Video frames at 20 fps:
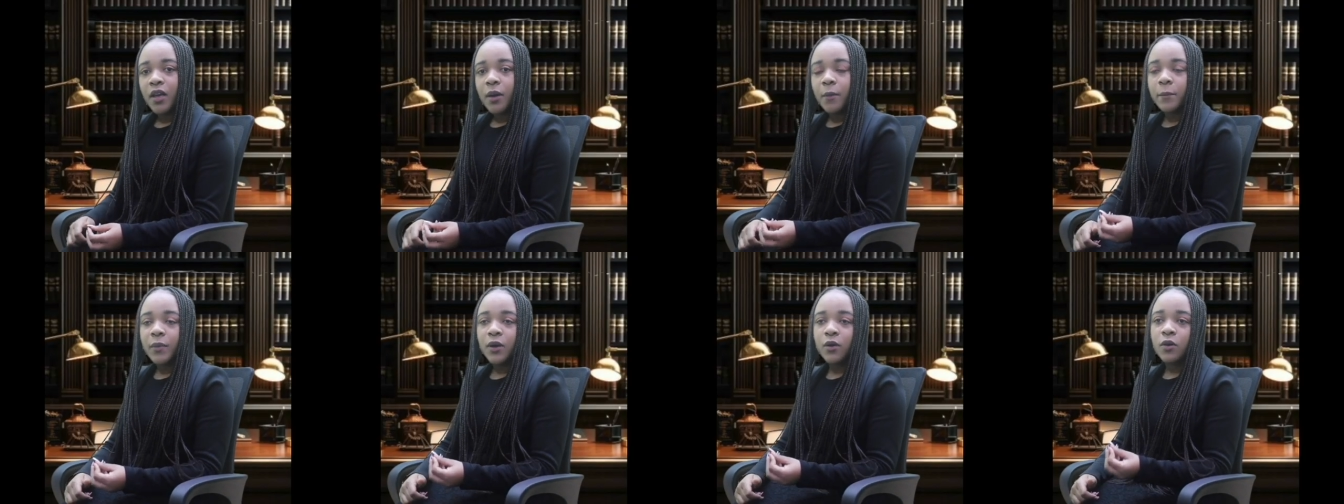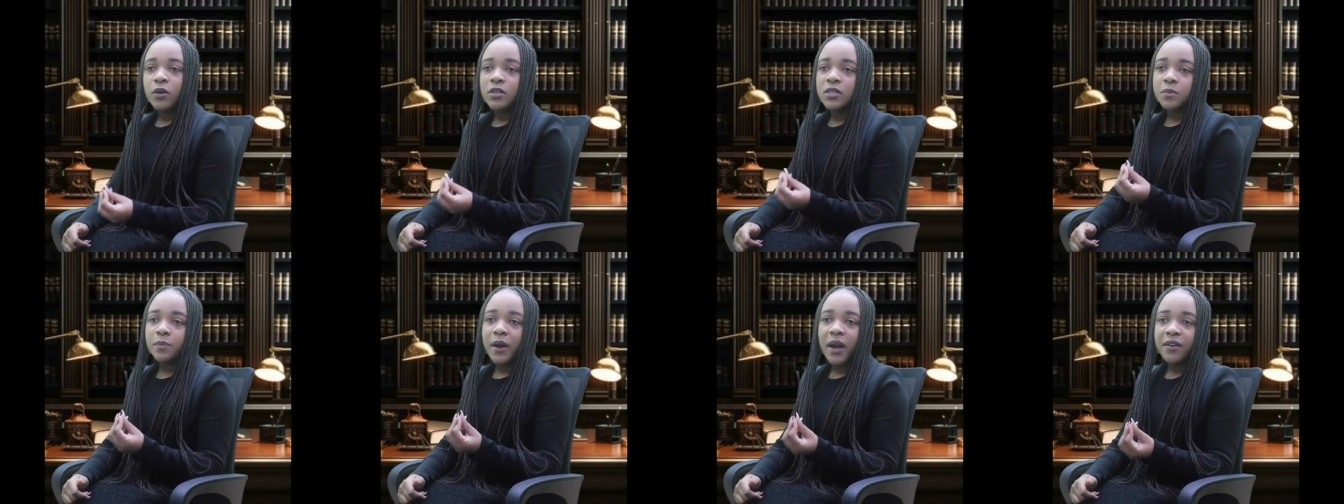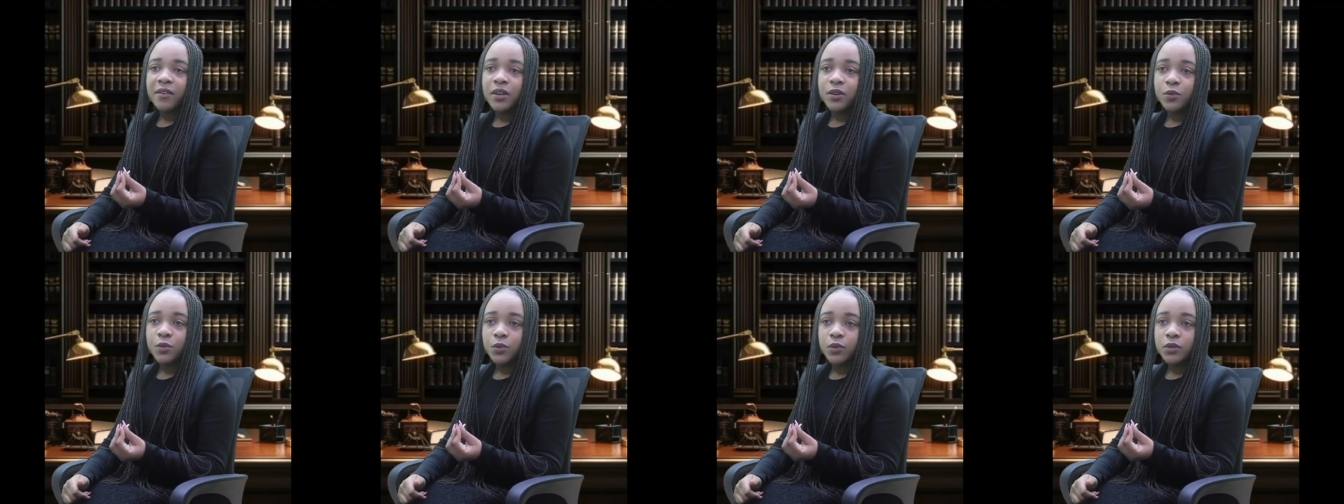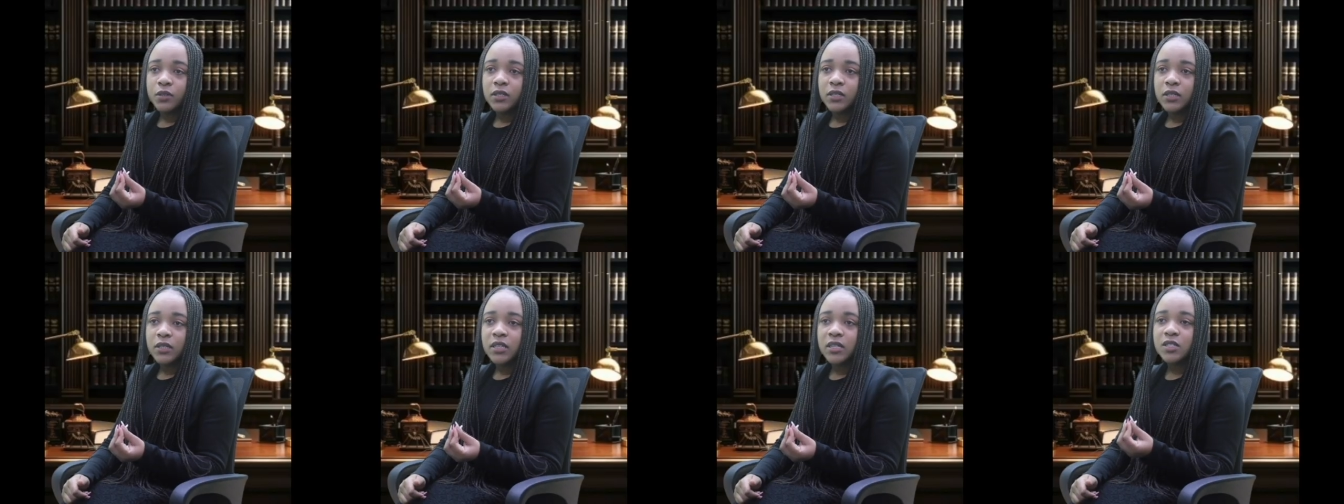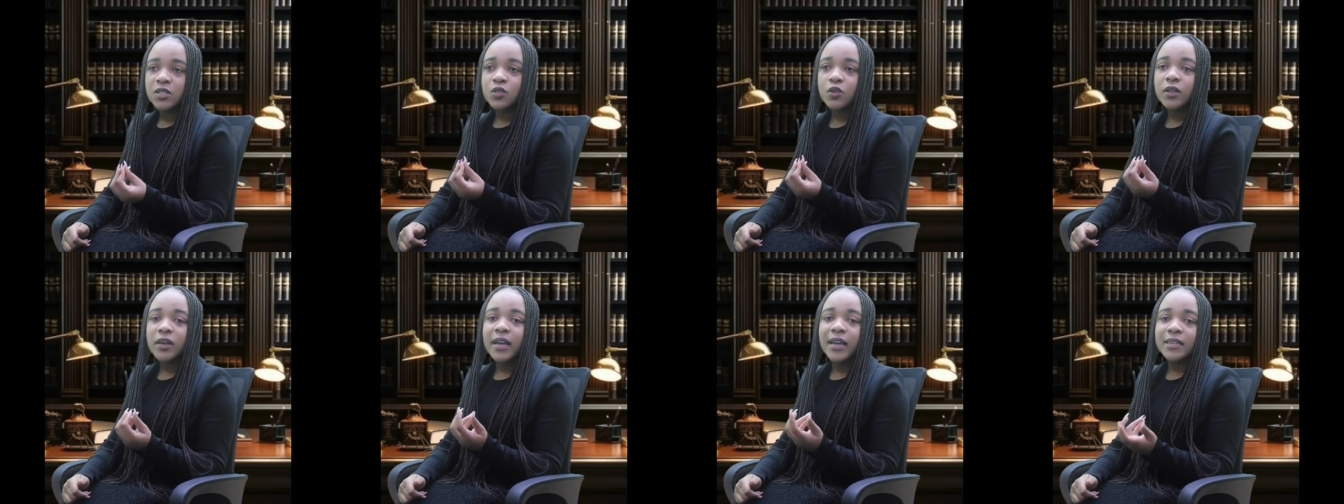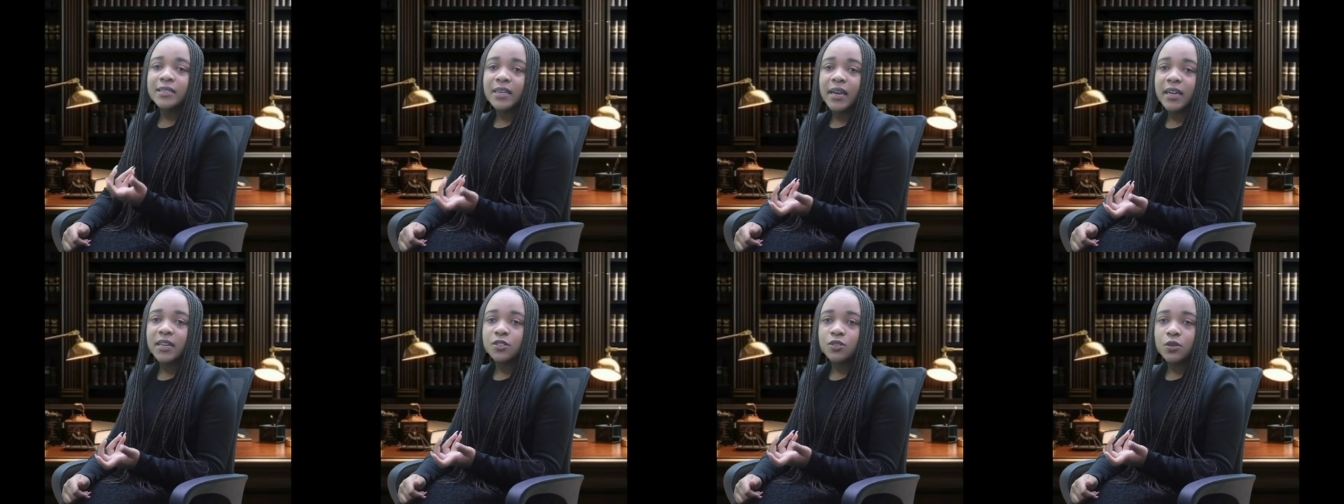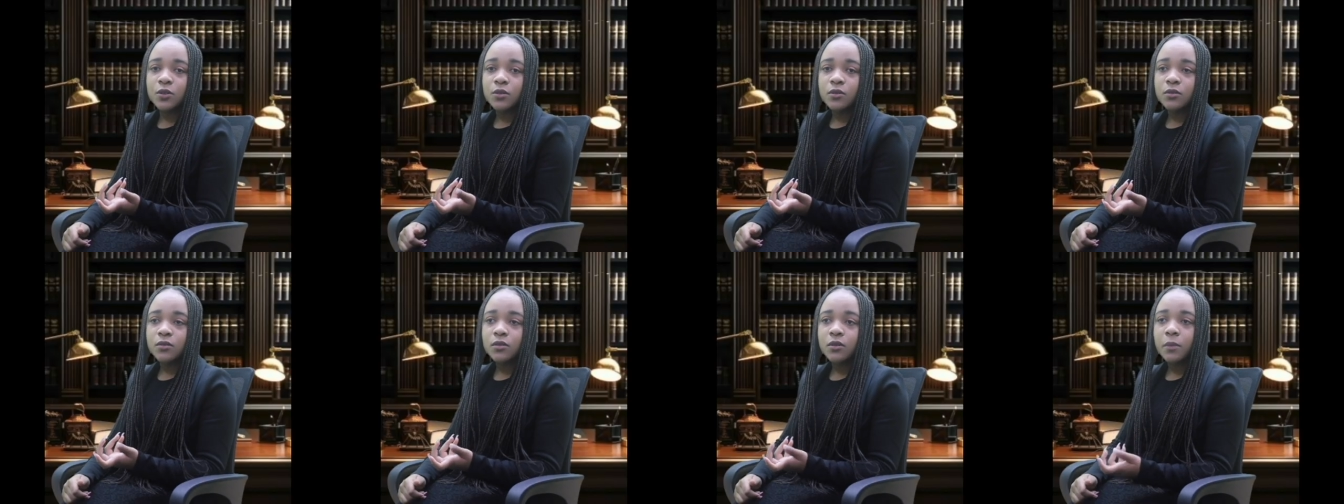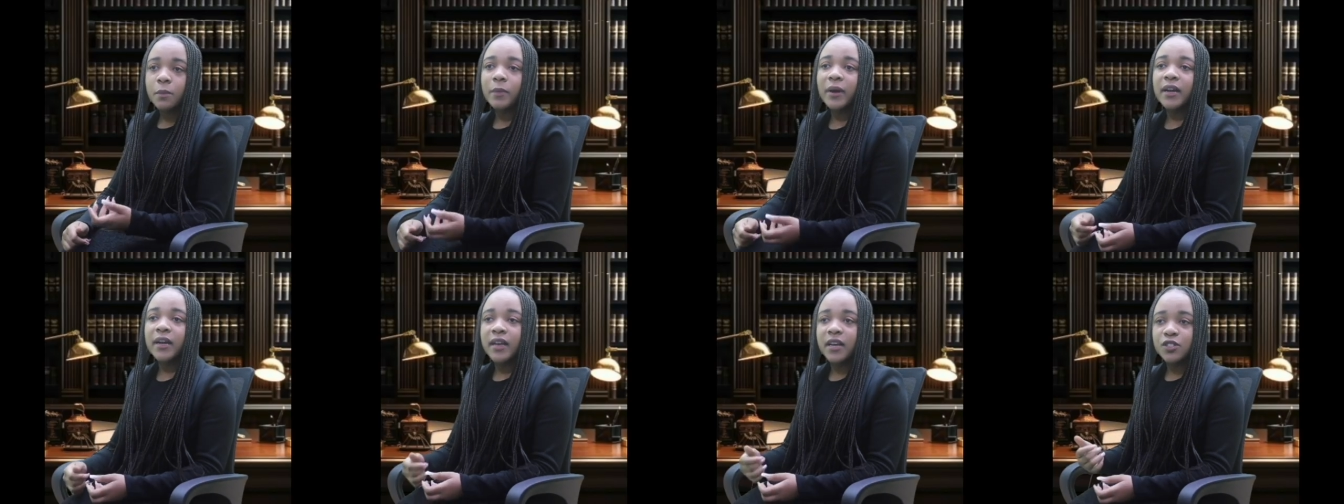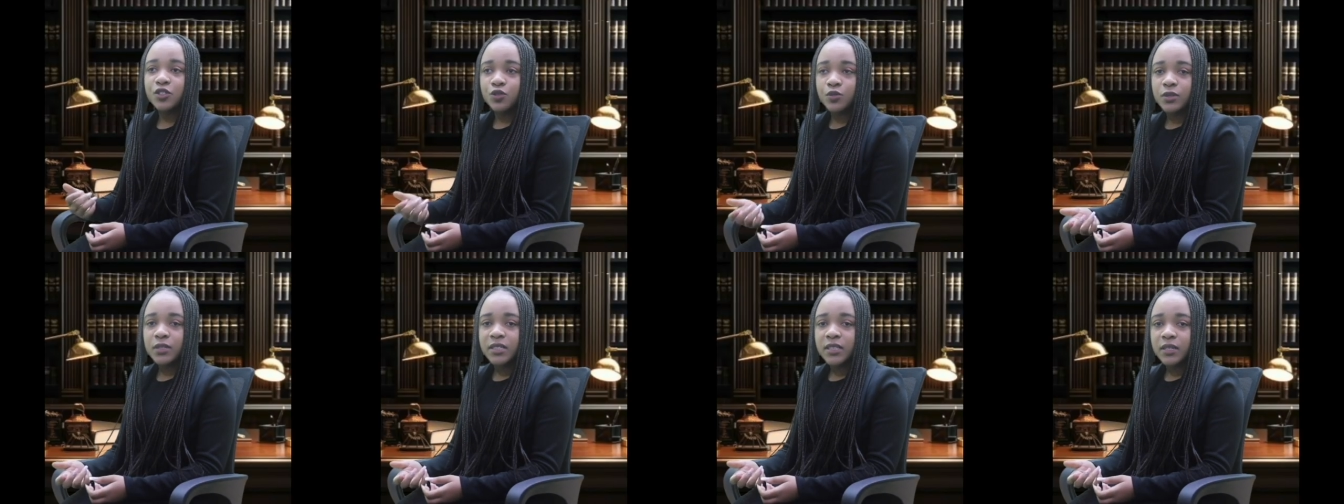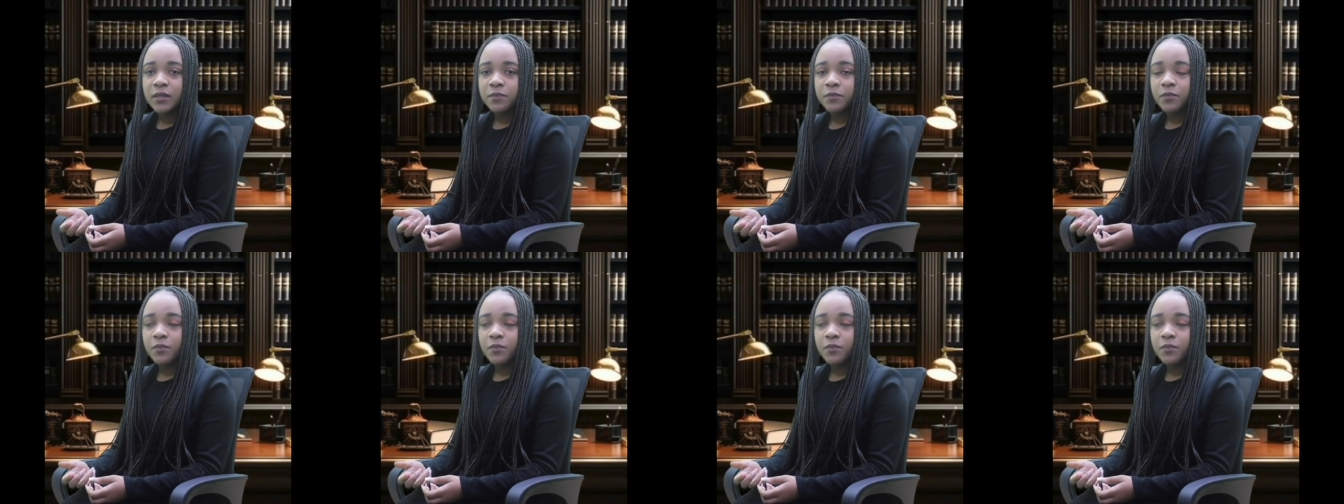Because parenthood is not a title but a duty.